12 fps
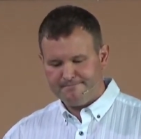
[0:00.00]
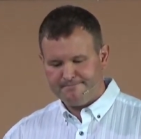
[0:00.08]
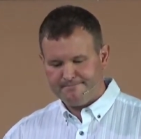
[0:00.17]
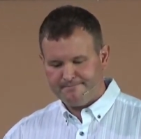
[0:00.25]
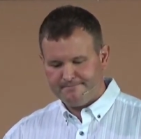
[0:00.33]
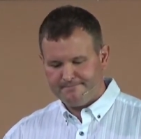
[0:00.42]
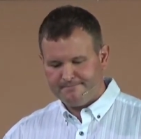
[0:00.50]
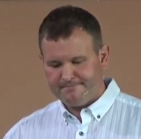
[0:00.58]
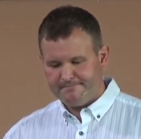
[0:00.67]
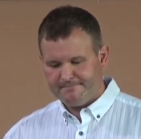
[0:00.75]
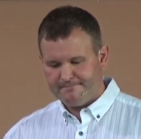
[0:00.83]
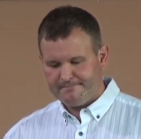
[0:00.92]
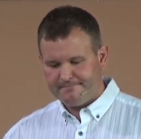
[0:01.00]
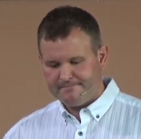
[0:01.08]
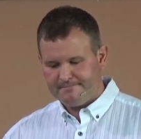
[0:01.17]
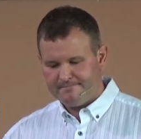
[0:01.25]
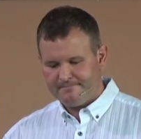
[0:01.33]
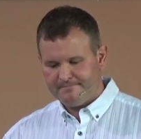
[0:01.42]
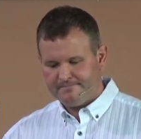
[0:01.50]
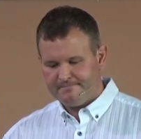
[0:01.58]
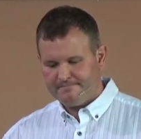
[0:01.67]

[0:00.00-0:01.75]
Nobody speaks.